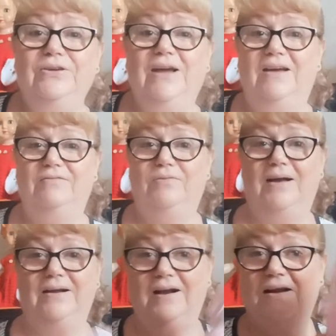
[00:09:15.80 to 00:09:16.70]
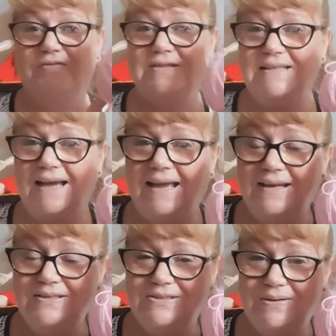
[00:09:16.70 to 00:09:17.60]
you have one crafty
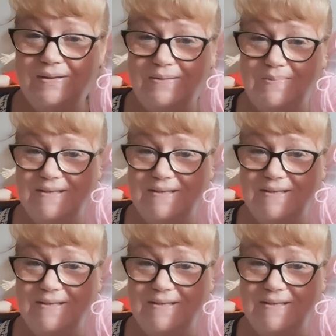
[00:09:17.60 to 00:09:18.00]
day doing the